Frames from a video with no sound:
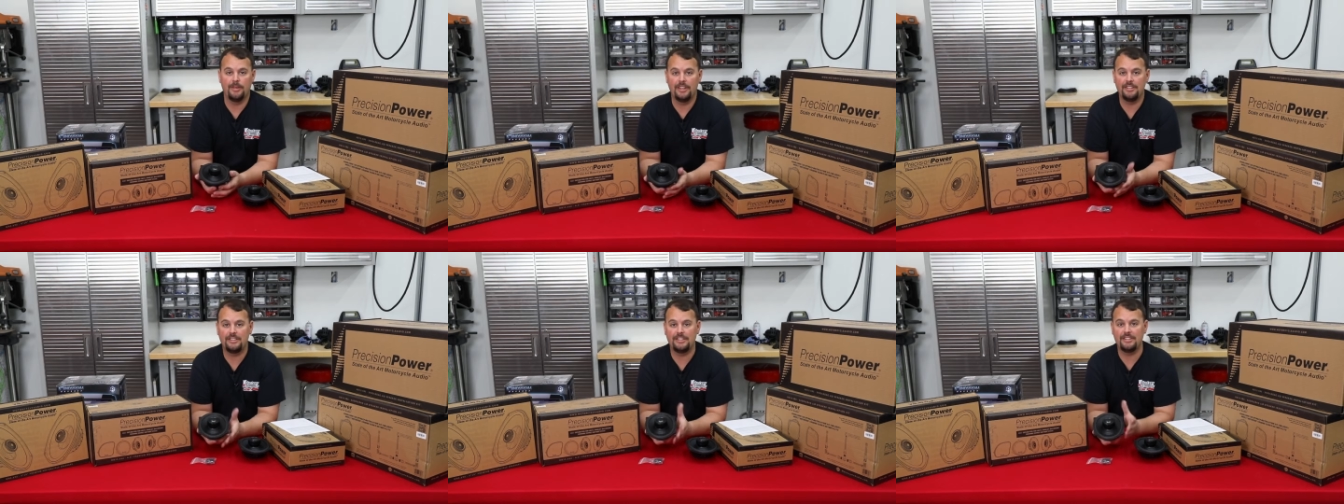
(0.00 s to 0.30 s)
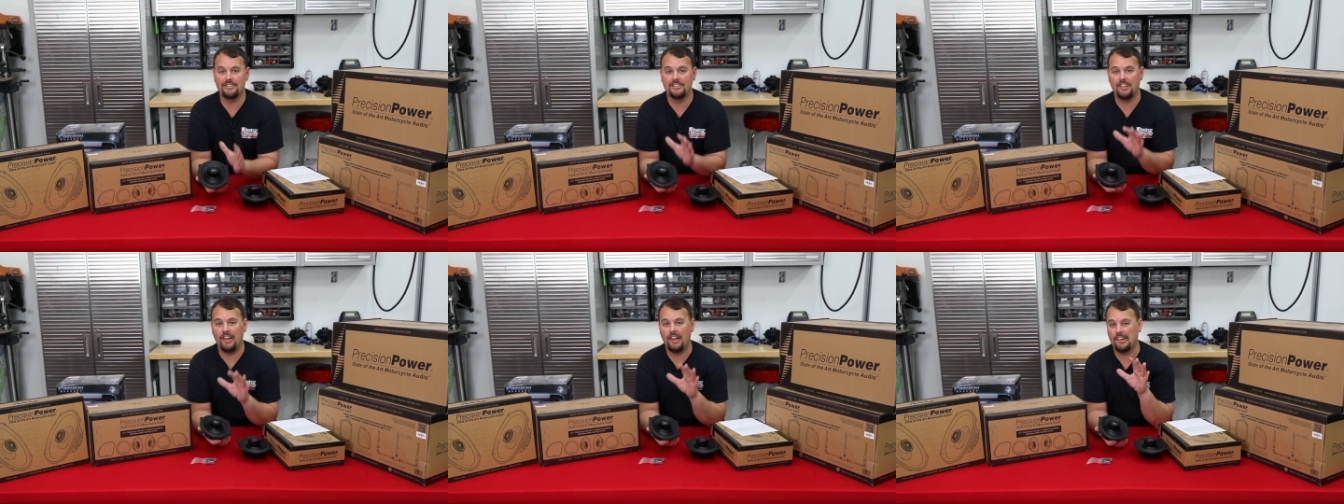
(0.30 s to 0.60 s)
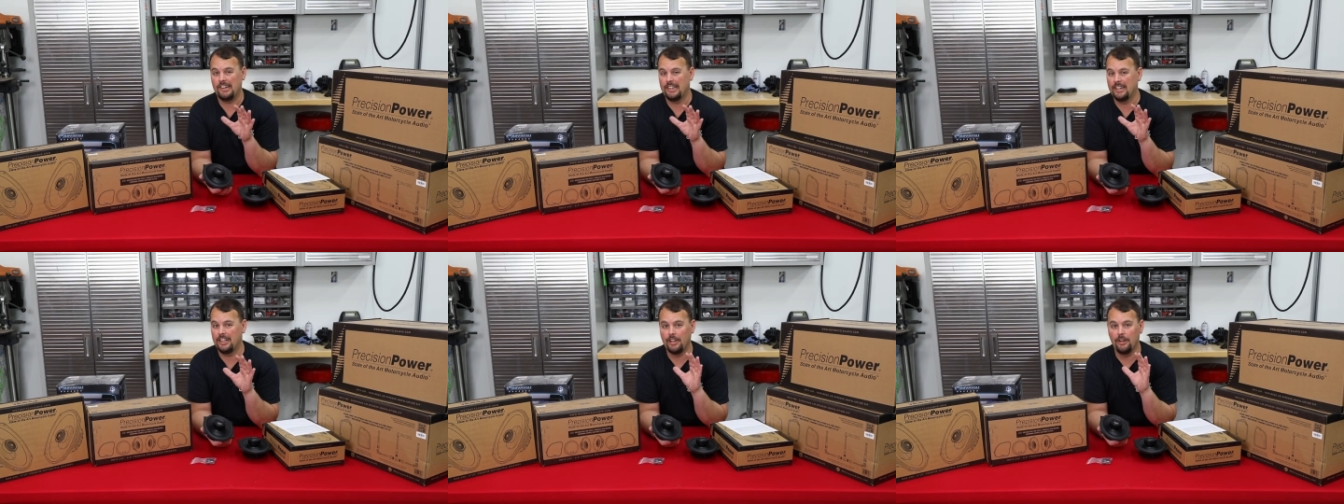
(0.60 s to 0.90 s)
this is not
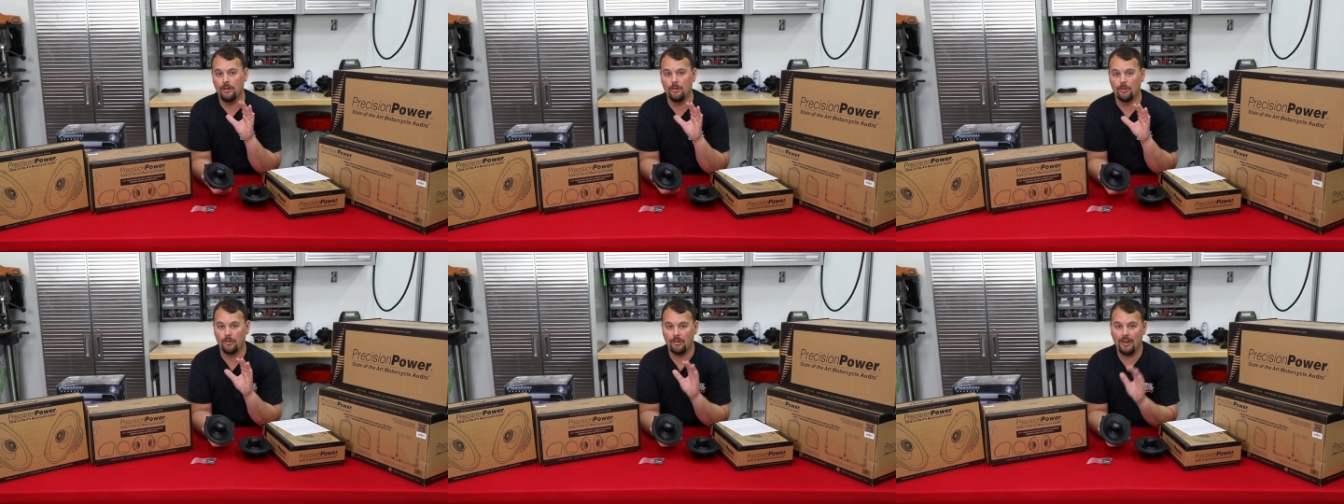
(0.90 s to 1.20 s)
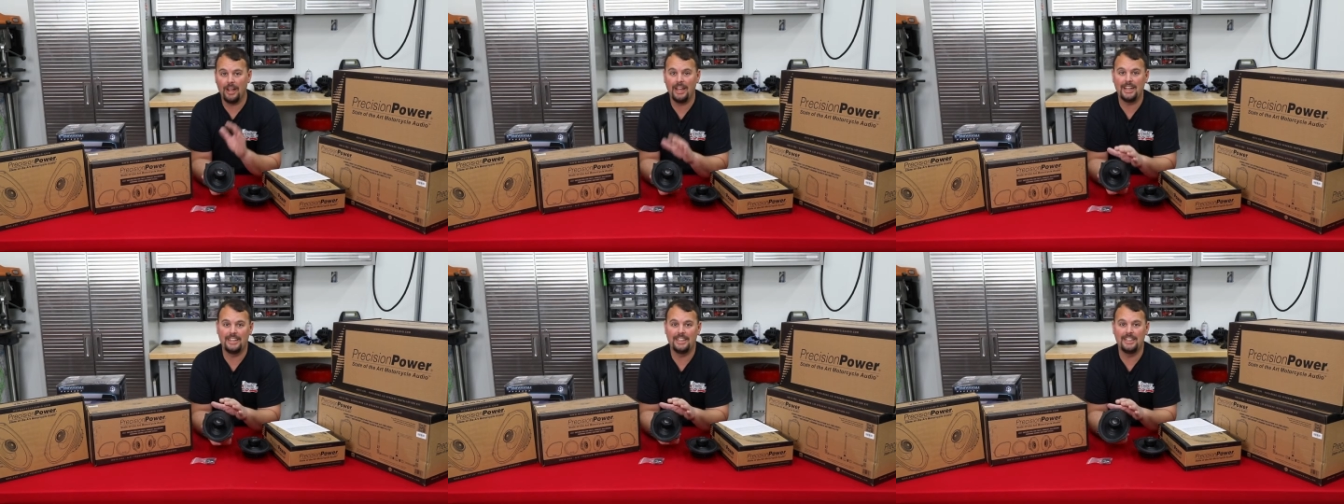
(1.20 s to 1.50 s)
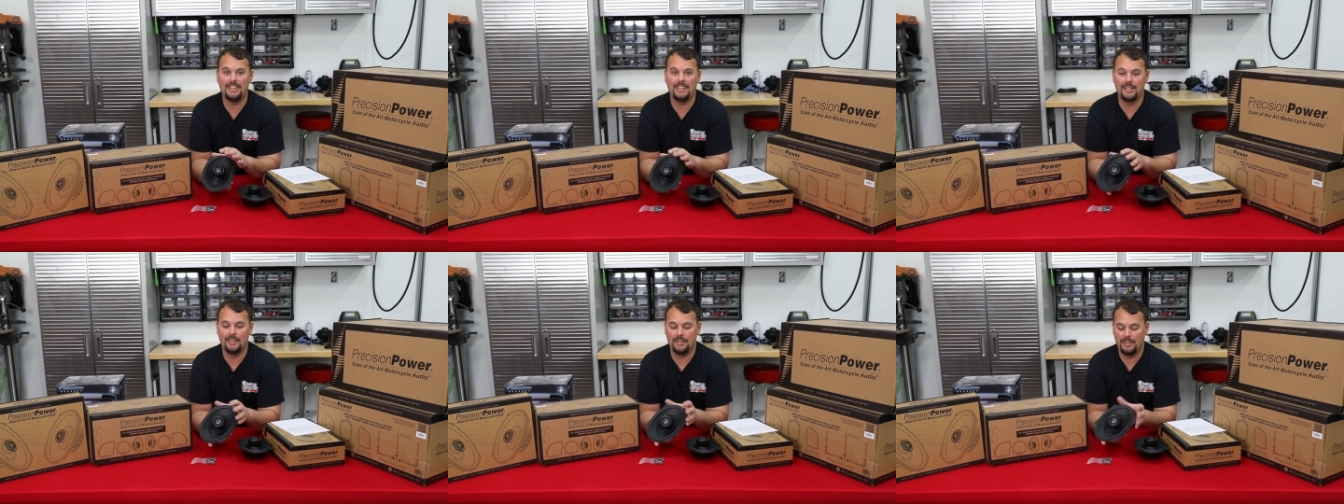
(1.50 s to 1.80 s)
going to go right
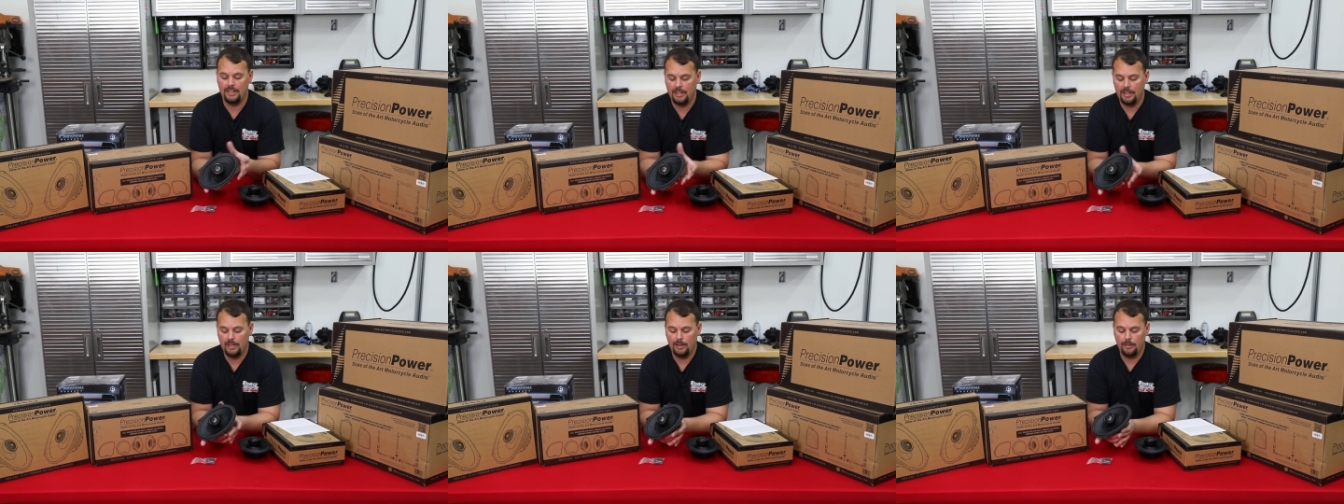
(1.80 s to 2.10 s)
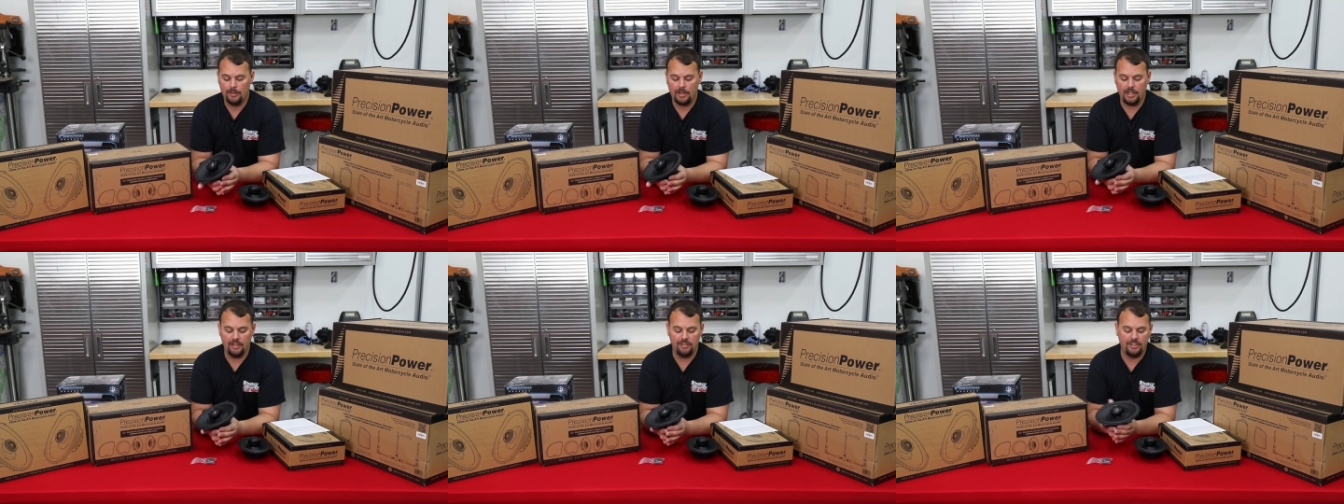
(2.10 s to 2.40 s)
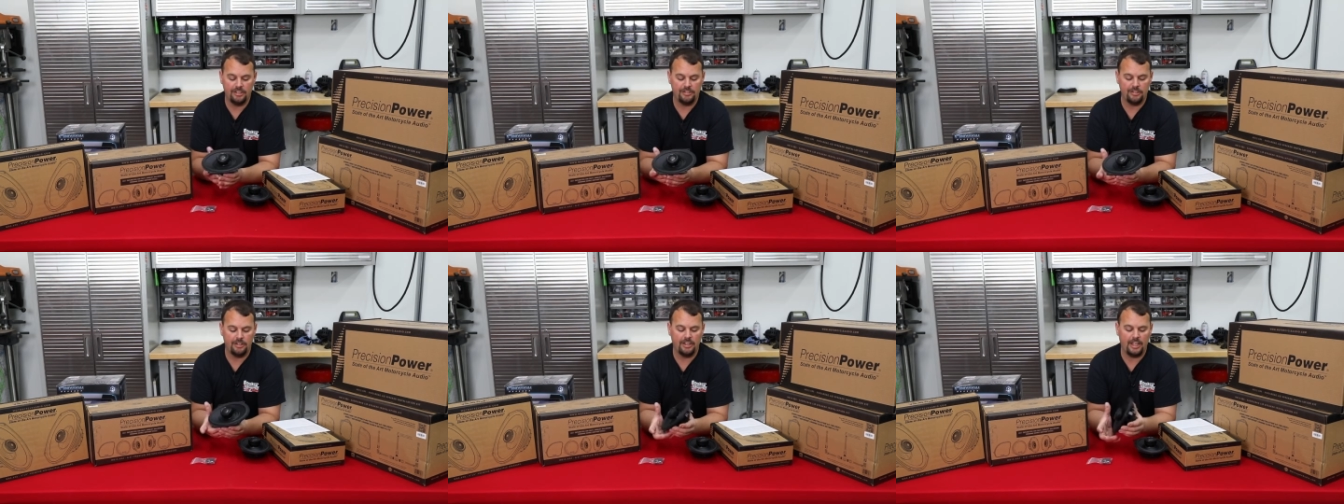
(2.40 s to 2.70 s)
in because
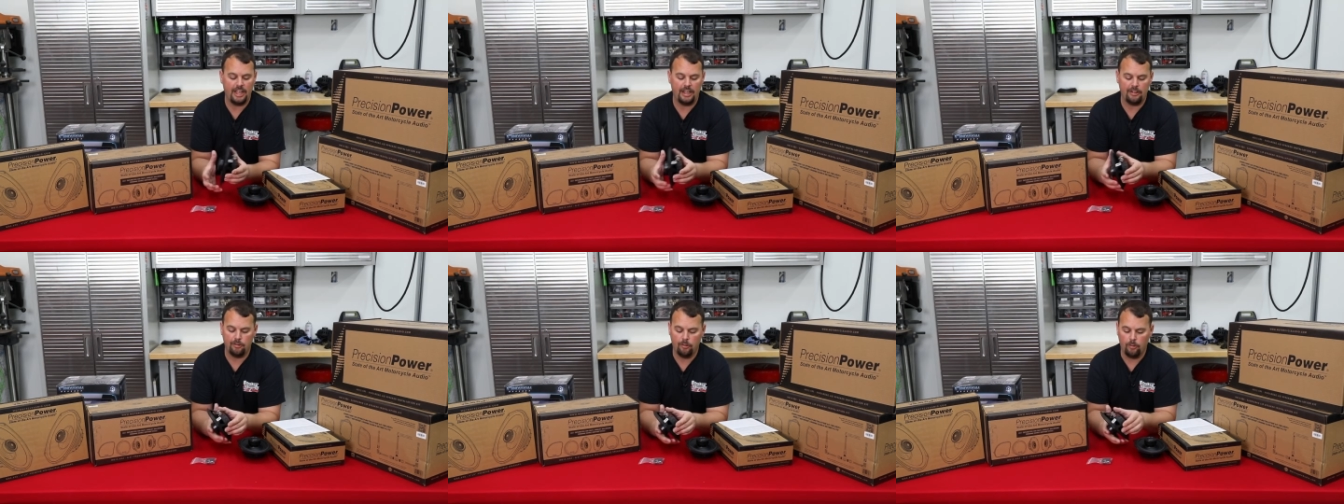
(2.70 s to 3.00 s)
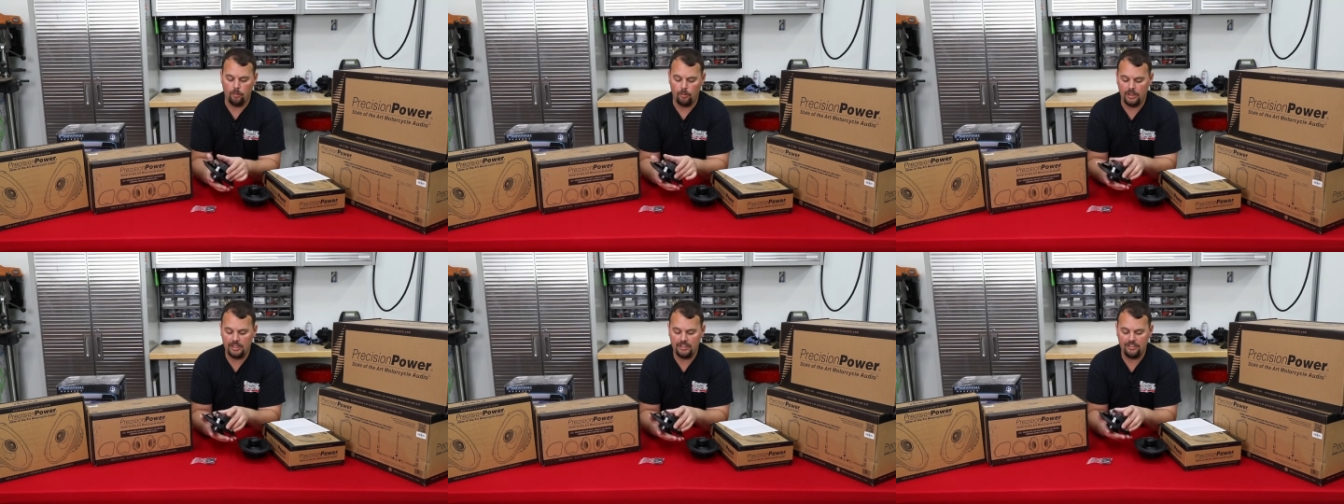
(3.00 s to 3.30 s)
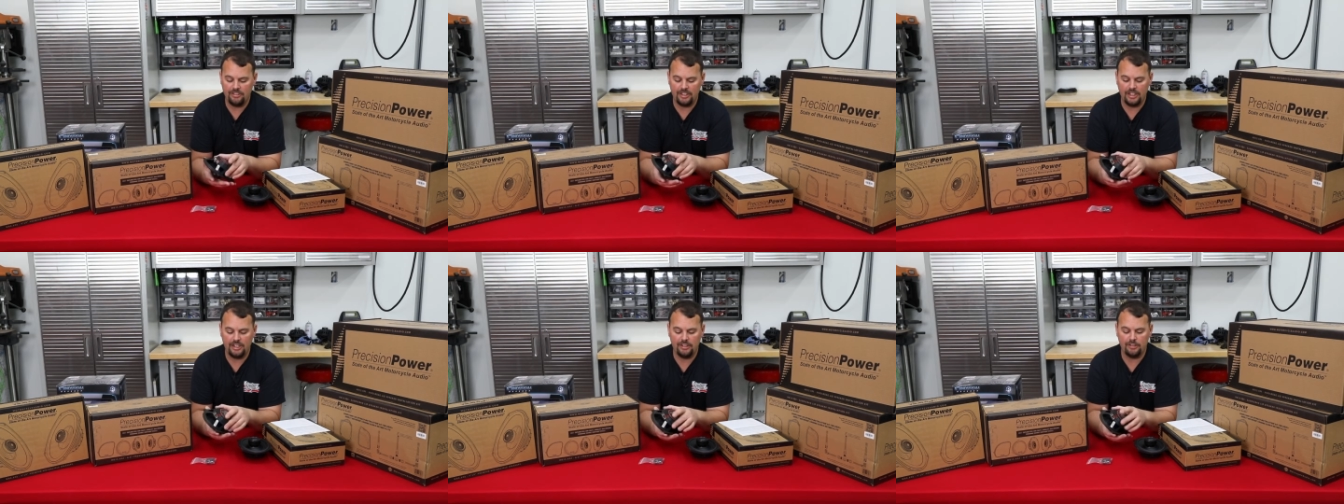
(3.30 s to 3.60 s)
this only has one
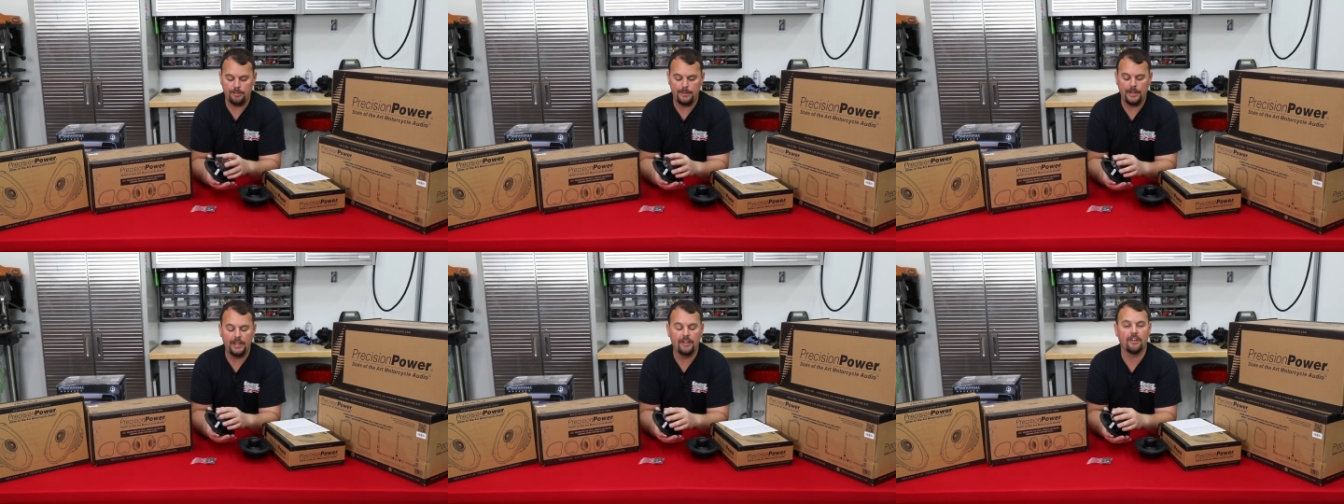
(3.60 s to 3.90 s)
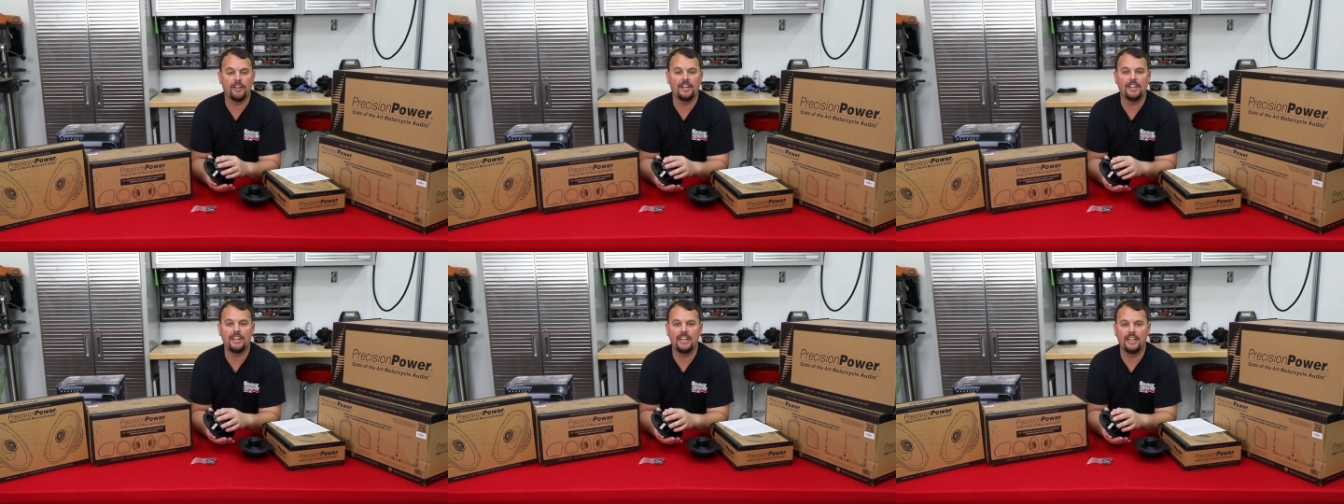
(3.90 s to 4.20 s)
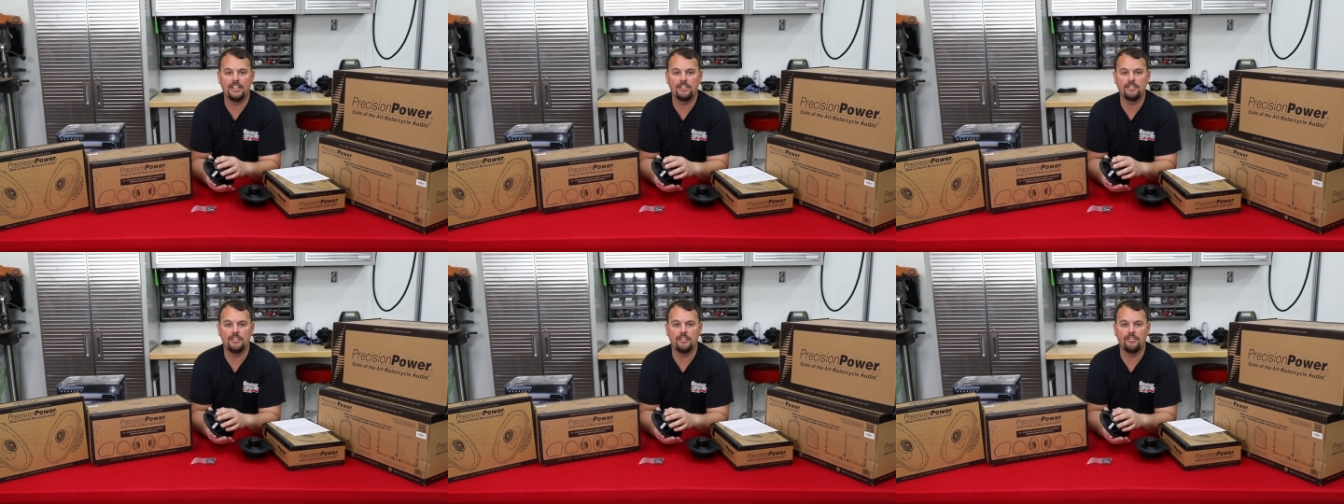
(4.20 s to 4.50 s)
set of speaker
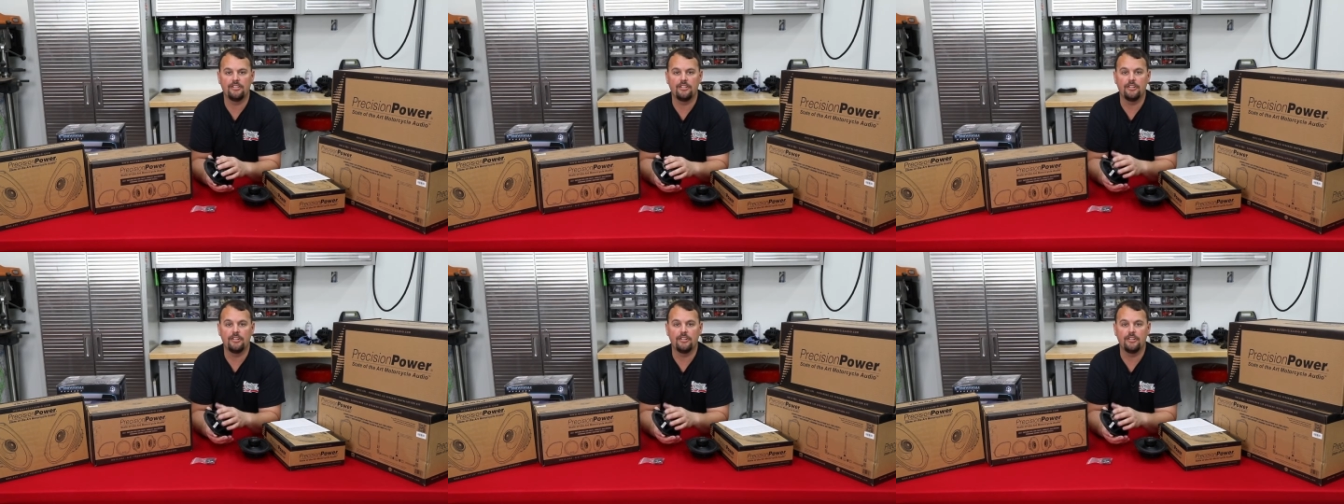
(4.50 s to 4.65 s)
connections,